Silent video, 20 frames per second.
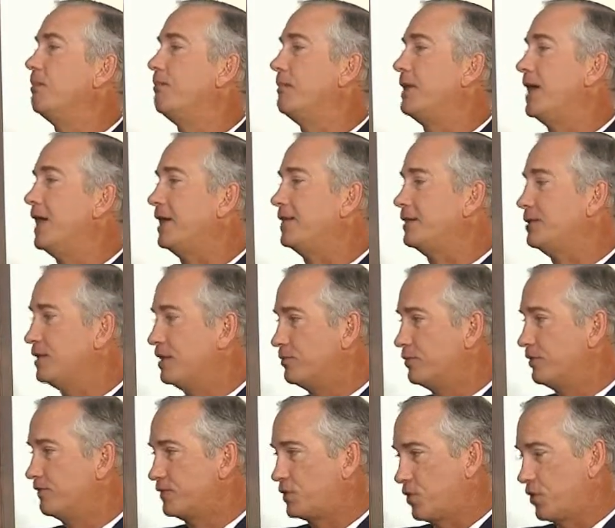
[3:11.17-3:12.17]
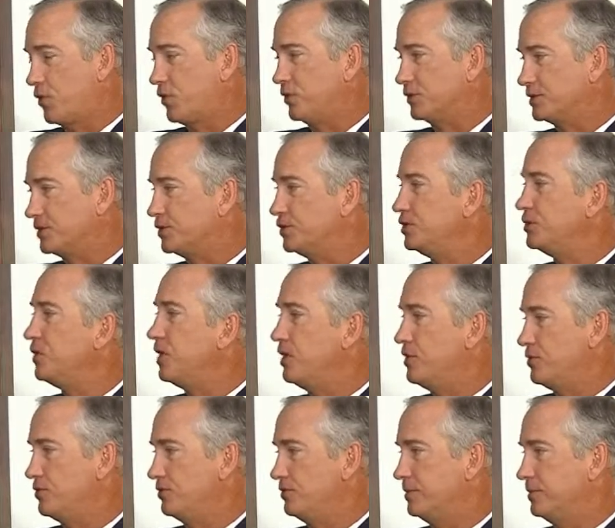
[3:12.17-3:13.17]
by the number of cars that you
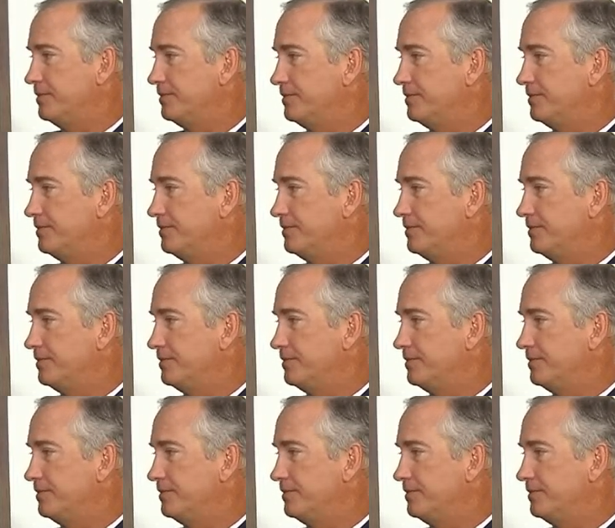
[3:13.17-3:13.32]
own.